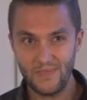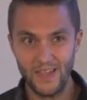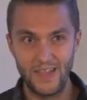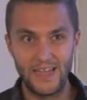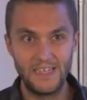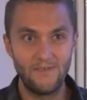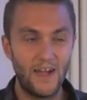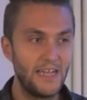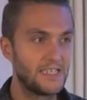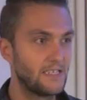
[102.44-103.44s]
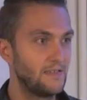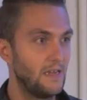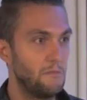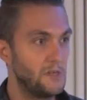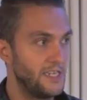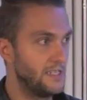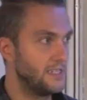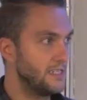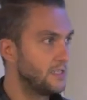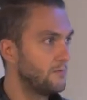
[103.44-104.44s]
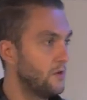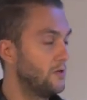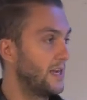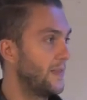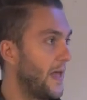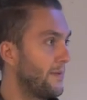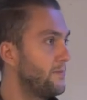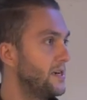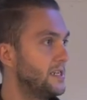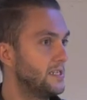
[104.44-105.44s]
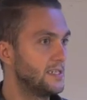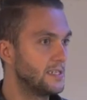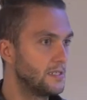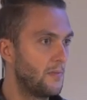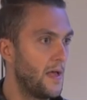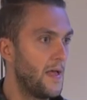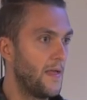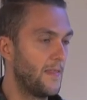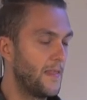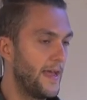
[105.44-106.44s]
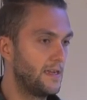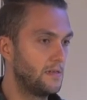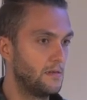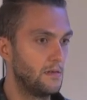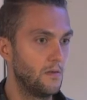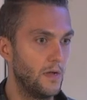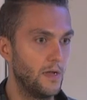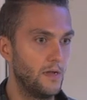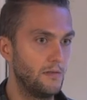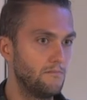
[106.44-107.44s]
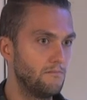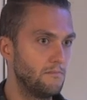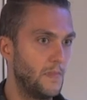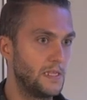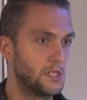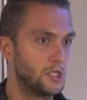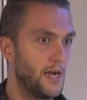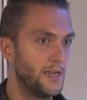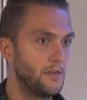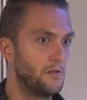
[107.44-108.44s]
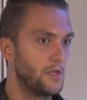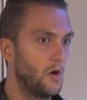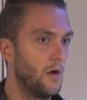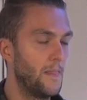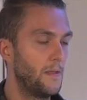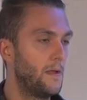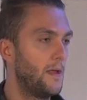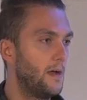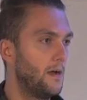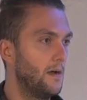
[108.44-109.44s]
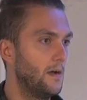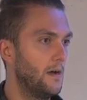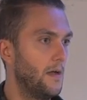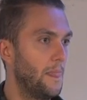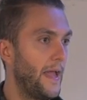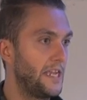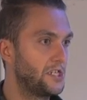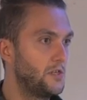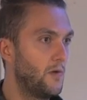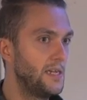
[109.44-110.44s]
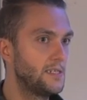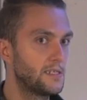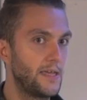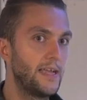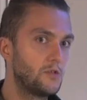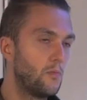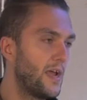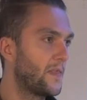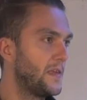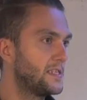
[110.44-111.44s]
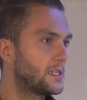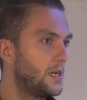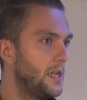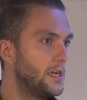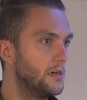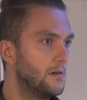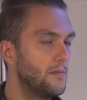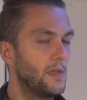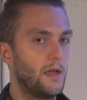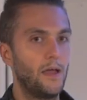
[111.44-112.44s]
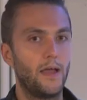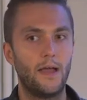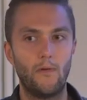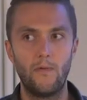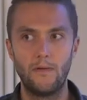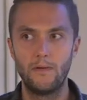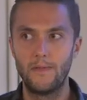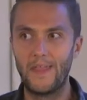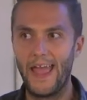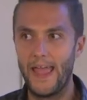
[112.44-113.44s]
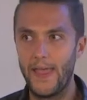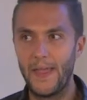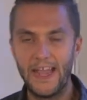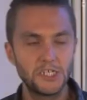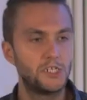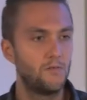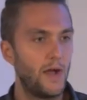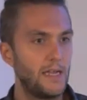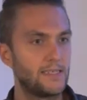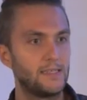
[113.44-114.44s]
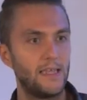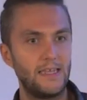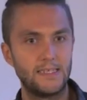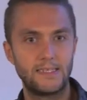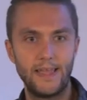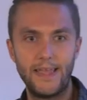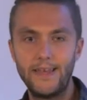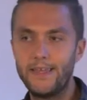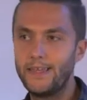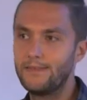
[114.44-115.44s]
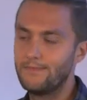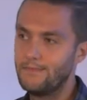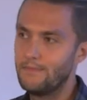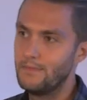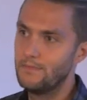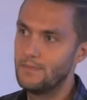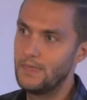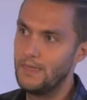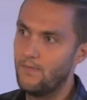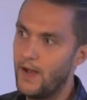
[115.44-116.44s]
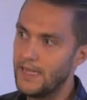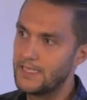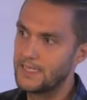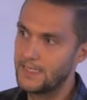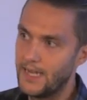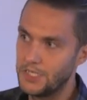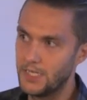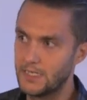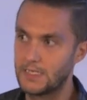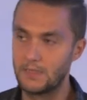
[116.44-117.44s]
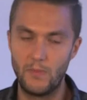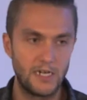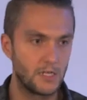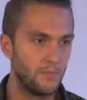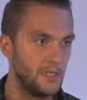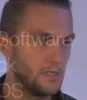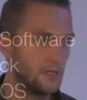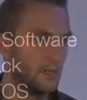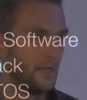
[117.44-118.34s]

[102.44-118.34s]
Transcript: uh, device operating system or real-time operating system that, uh, that is running on your uh, edge devices. And to make things clear, uh, the, an edge device is any device such as smart meter,